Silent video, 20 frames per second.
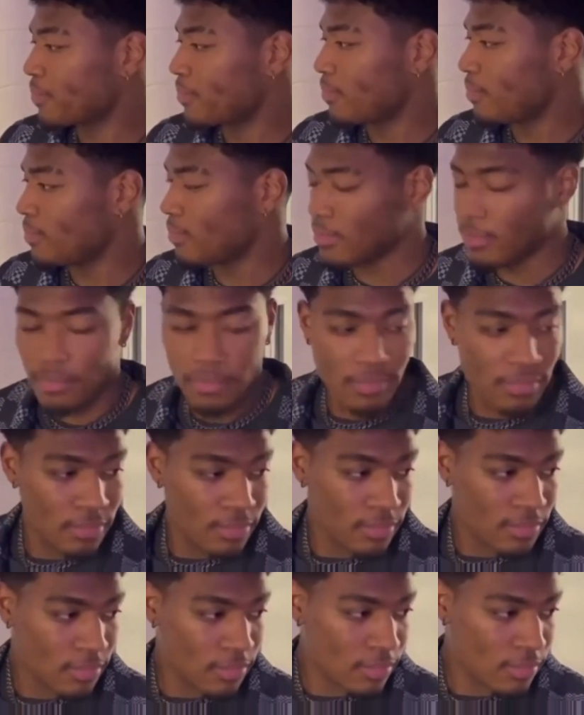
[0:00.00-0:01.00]
he wants to
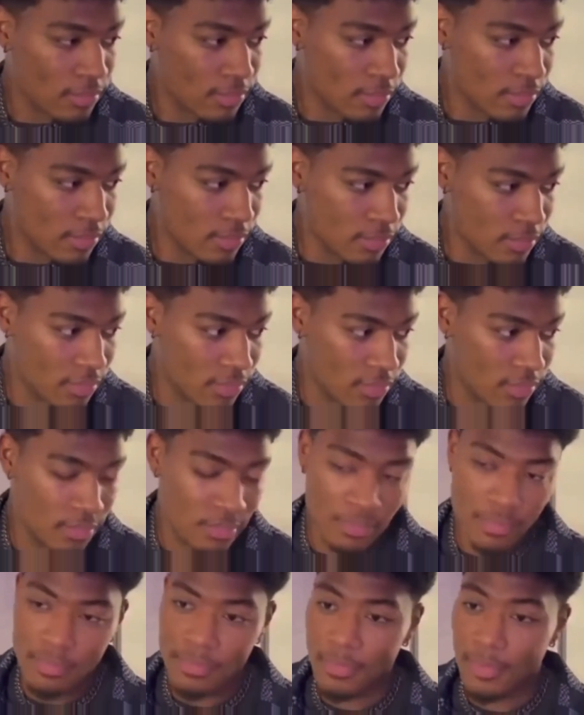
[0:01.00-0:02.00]
go there, he's good
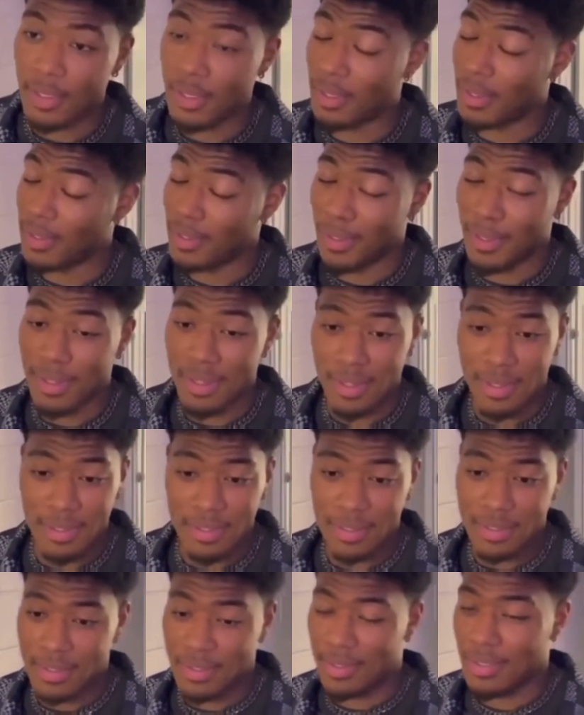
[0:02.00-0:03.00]
enough.
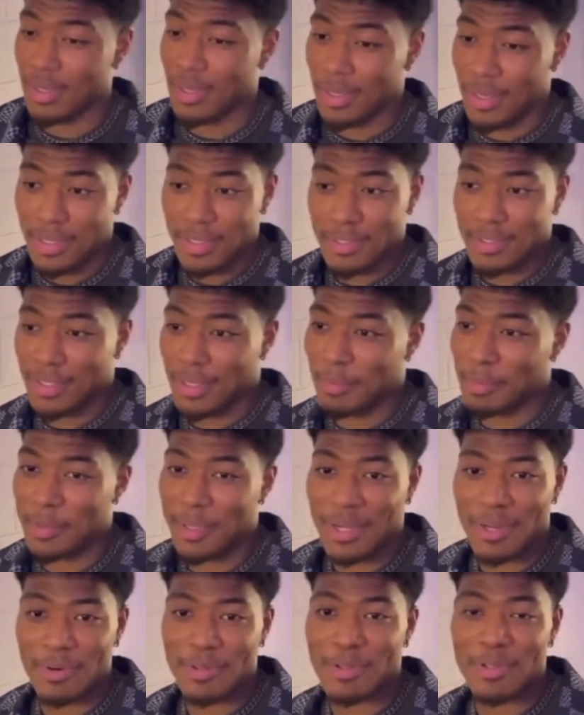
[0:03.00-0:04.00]
Hey, man, it's not
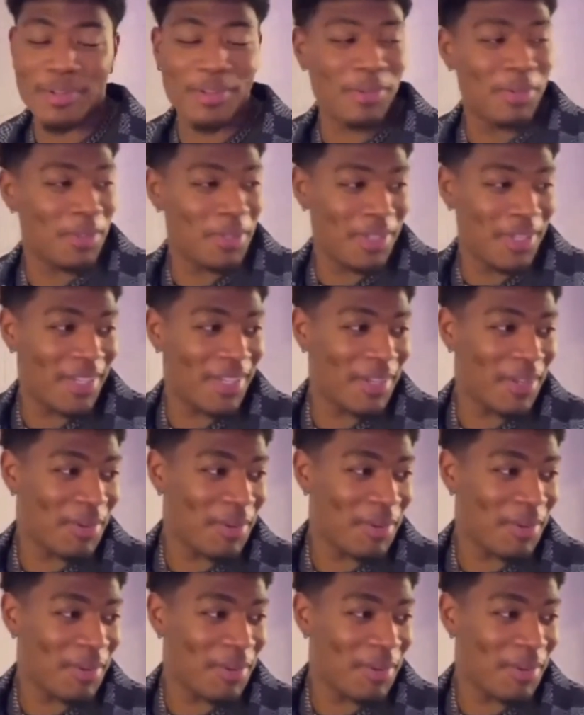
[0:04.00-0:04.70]
facts. It's the luxury of